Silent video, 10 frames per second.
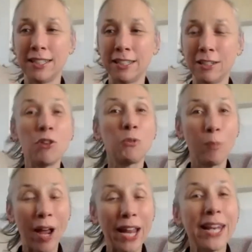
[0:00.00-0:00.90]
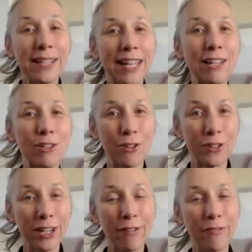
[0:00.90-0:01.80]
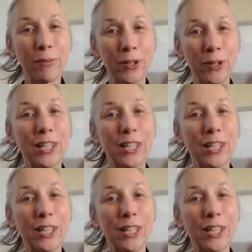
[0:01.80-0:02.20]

you know, writing the history of the work